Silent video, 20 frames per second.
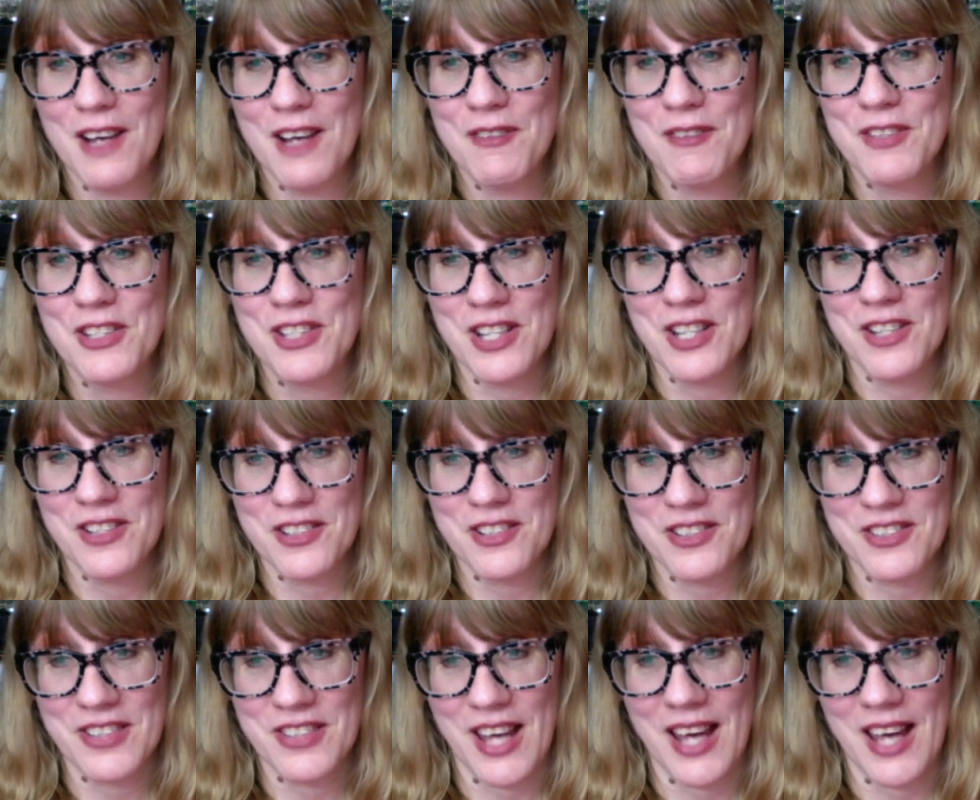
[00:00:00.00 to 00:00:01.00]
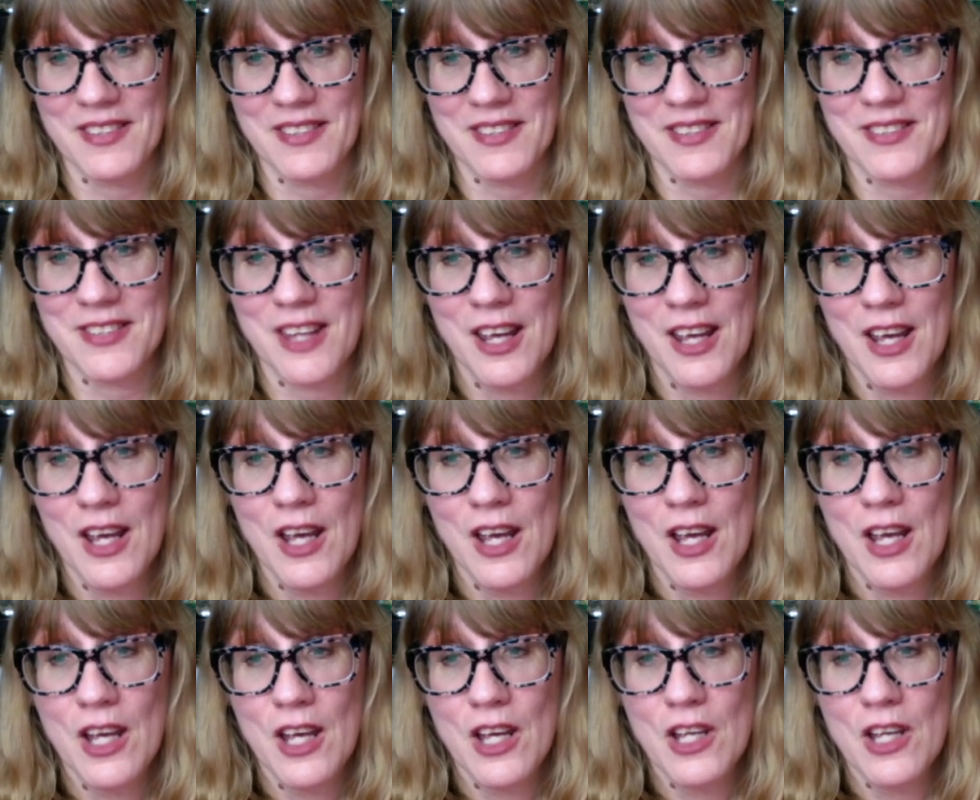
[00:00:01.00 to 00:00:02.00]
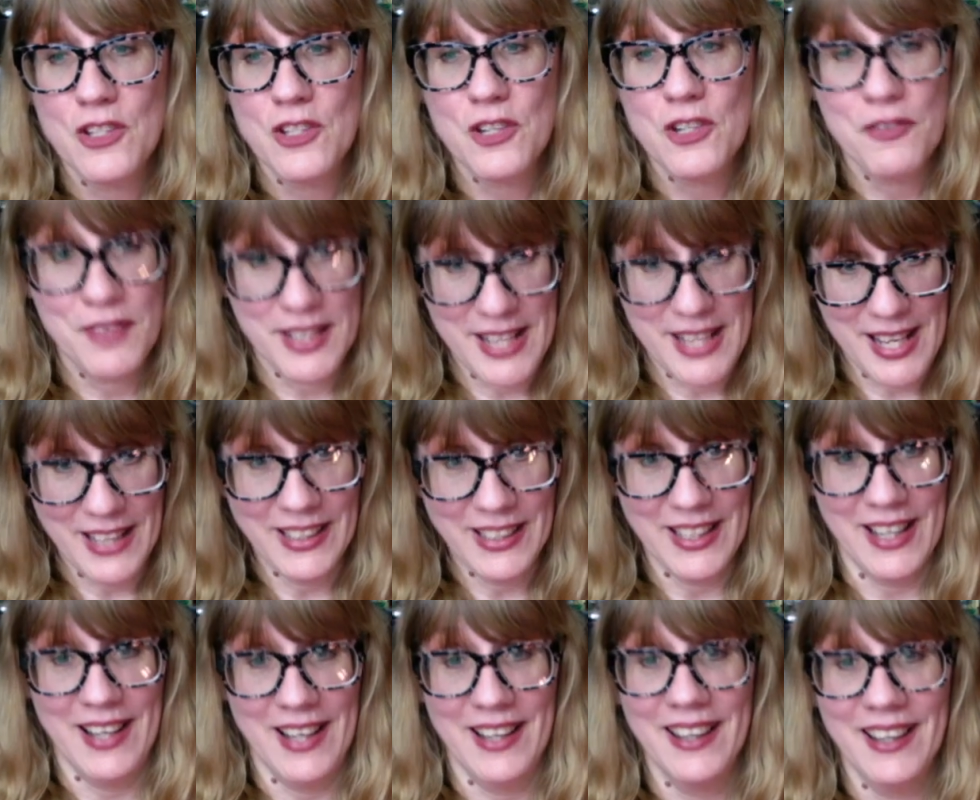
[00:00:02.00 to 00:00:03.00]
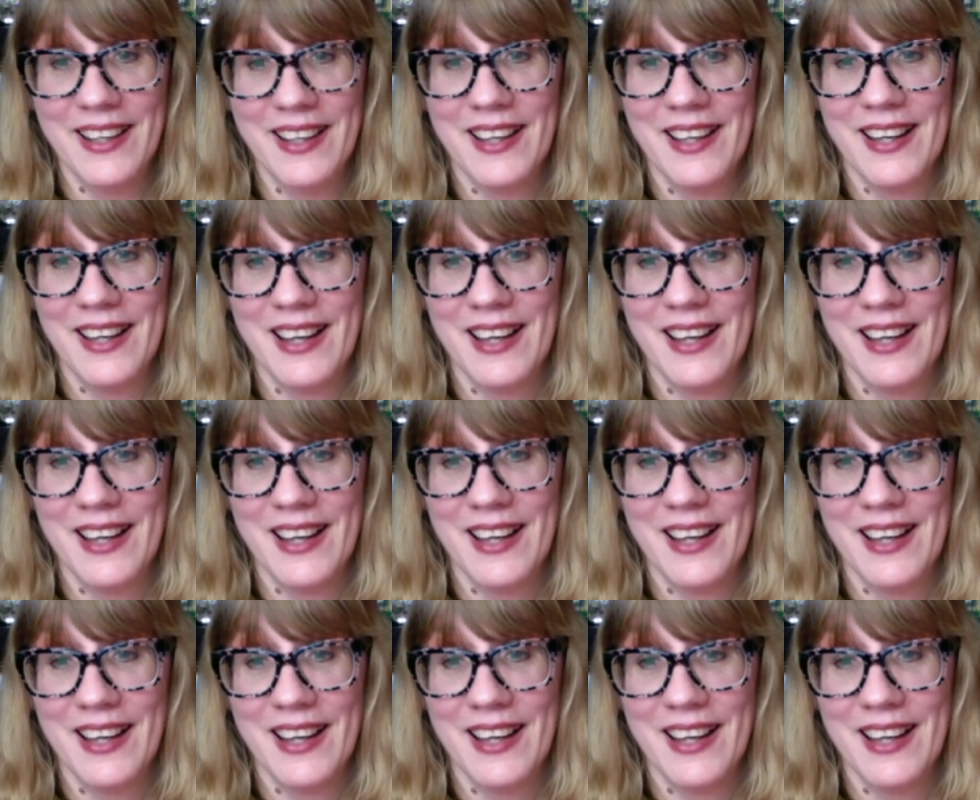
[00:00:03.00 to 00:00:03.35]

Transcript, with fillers: of ginger zest to vanilla,